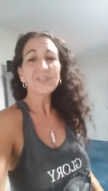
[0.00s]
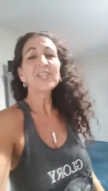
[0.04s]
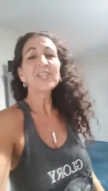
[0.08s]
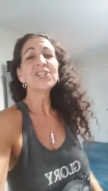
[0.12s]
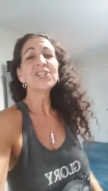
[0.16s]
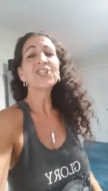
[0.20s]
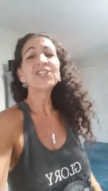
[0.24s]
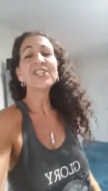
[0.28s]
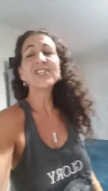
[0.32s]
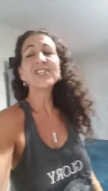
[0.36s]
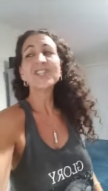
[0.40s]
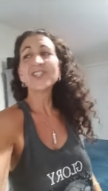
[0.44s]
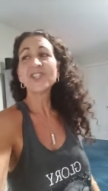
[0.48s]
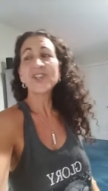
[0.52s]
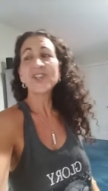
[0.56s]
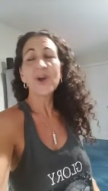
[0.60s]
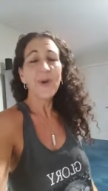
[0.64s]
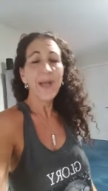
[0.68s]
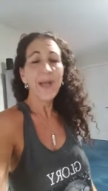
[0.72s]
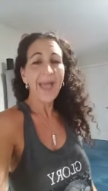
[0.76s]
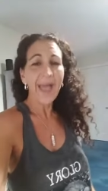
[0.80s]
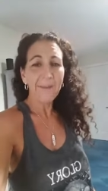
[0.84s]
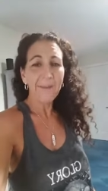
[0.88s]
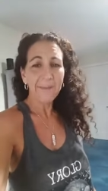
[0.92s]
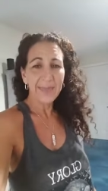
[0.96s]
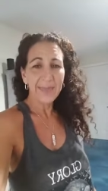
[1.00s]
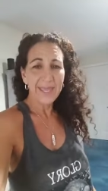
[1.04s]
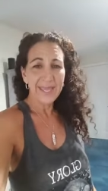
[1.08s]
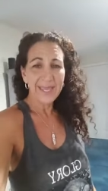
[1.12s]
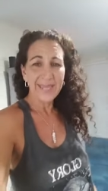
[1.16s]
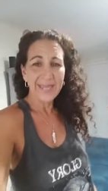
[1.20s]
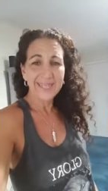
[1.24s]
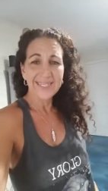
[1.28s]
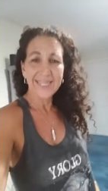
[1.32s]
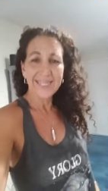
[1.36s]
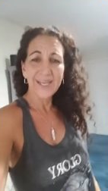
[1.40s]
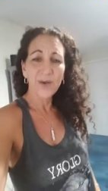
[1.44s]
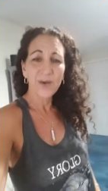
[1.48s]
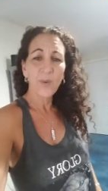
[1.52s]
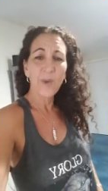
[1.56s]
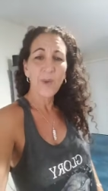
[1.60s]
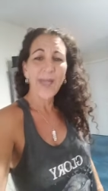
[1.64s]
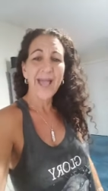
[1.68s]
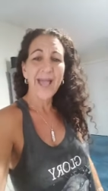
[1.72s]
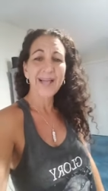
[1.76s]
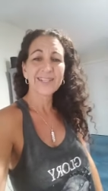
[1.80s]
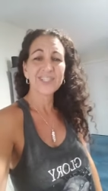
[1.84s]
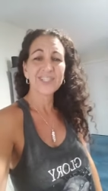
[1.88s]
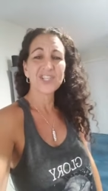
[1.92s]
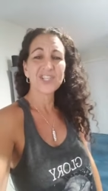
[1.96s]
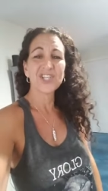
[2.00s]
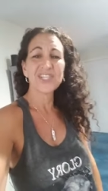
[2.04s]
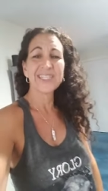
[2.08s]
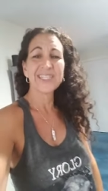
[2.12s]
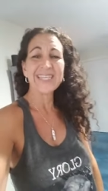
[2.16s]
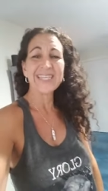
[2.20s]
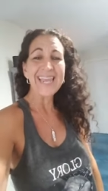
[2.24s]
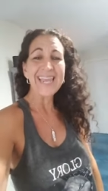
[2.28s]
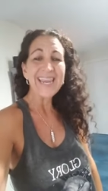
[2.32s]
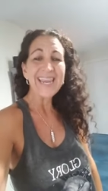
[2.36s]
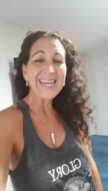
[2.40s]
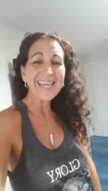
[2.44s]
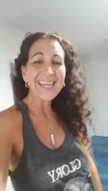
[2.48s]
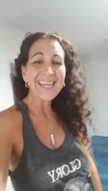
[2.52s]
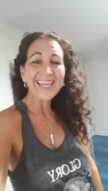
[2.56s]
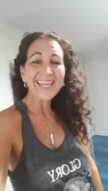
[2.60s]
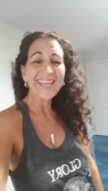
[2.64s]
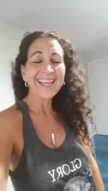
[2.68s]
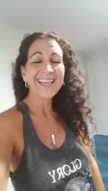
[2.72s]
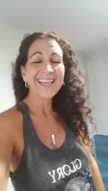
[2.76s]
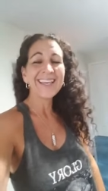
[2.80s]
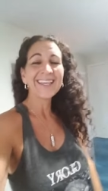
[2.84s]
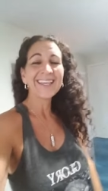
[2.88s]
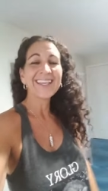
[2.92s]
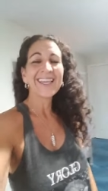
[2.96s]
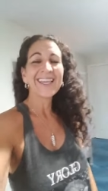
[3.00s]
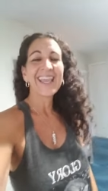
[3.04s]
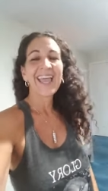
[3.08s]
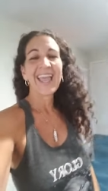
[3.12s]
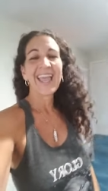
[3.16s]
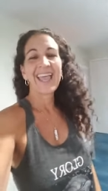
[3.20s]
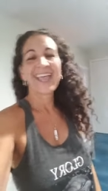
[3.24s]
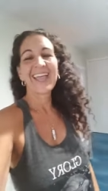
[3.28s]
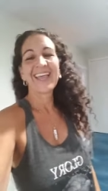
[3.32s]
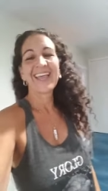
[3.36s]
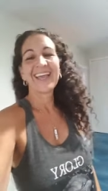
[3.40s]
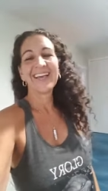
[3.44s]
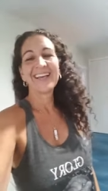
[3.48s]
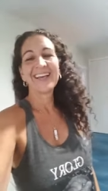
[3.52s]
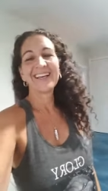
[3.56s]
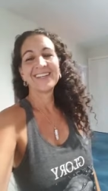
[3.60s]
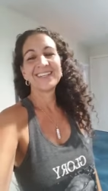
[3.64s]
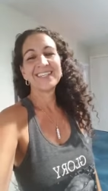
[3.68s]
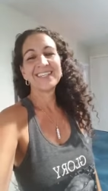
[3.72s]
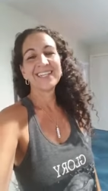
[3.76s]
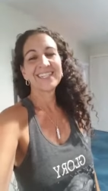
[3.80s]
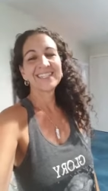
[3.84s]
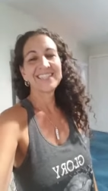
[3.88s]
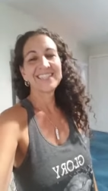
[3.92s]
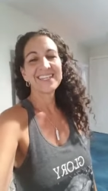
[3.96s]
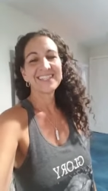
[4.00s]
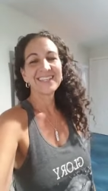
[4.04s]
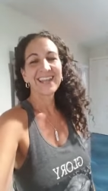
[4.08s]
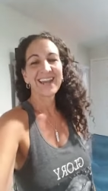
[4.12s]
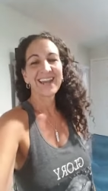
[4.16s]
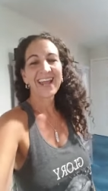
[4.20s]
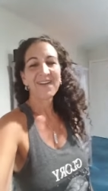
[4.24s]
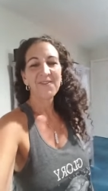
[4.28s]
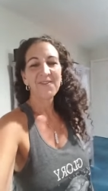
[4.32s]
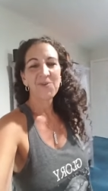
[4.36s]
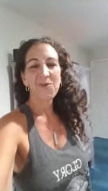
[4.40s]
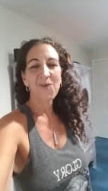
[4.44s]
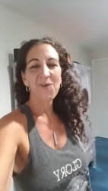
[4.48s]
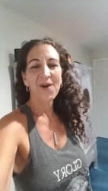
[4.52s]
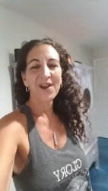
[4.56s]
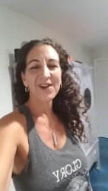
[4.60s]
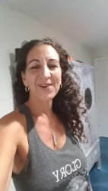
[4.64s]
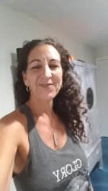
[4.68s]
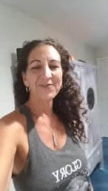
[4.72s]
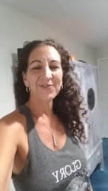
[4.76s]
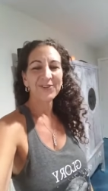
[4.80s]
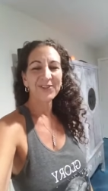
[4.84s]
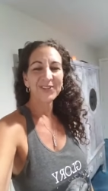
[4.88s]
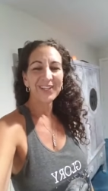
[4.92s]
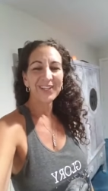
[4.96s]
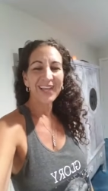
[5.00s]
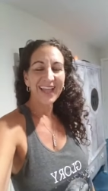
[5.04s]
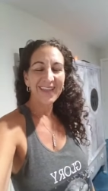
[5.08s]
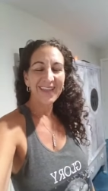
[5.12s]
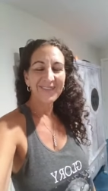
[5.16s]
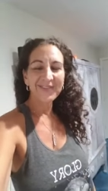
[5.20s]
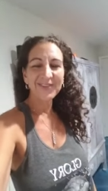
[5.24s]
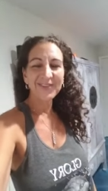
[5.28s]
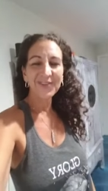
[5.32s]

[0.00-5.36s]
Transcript: She is so happy and tail wags and she's eating and Dixie's going to have a wonderful life.